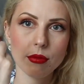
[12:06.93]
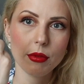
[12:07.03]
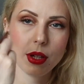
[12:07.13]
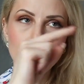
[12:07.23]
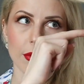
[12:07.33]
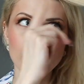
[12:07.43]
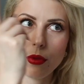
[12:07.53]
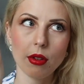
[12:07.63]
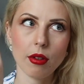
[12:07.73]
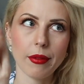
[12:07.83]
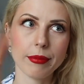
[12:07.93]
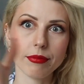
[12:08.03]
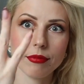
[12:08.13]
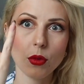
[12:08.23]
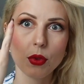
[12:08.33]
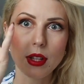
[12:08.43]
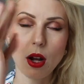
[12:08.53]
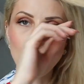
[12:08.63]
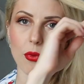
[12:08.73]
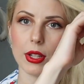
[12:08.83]
We with
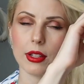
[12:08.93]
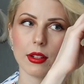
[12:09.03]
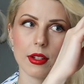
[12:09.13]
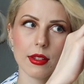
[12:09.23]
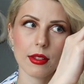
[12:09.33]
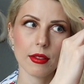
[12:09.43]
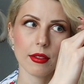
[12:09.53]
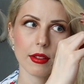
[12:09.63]
our fingers.